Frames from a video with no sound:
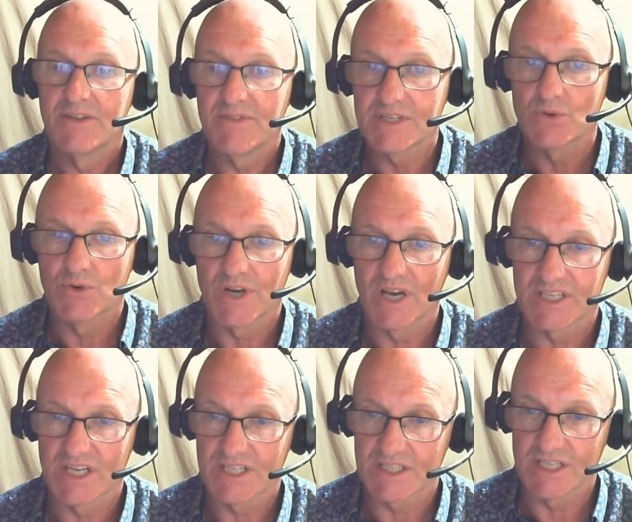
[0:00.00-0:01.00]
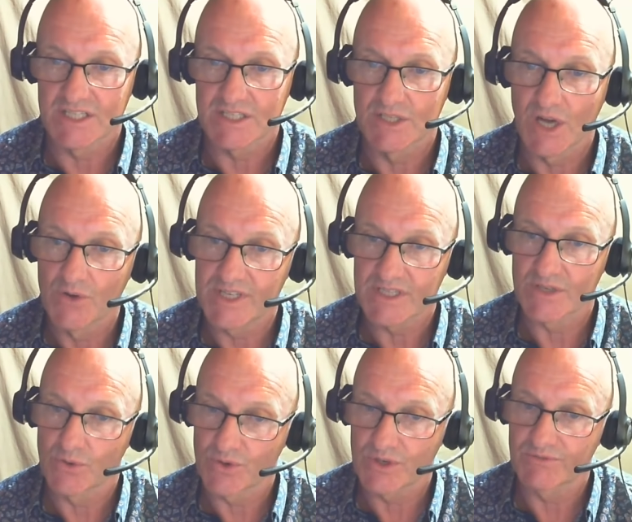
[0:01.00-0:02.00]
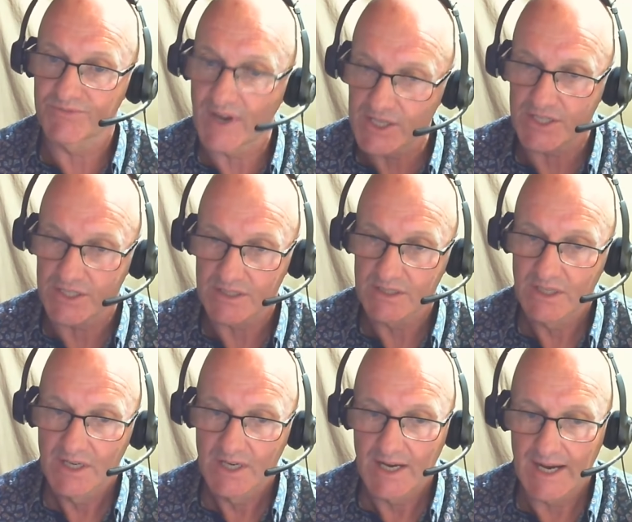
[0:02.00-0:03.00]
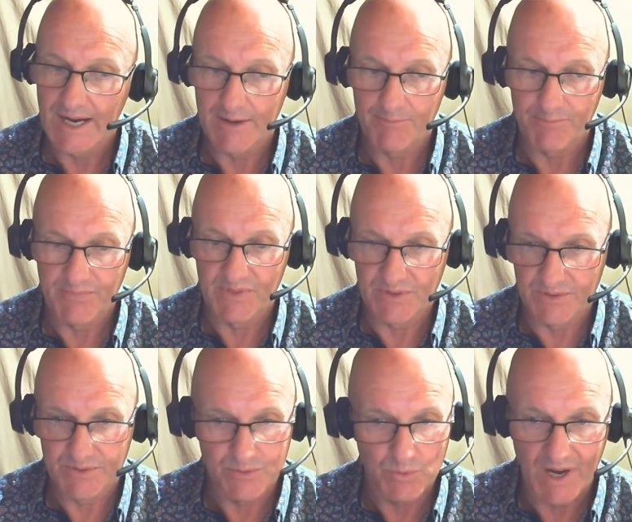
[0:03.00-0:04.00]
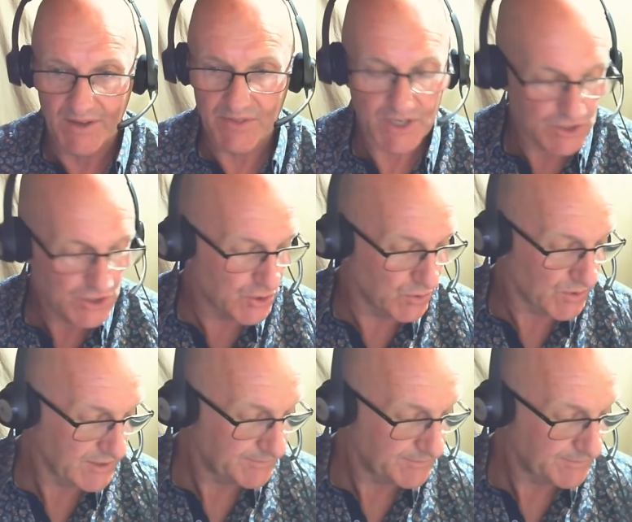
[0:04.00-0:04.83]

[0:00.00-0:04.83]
this organization needs to know this in order to function the way that it should.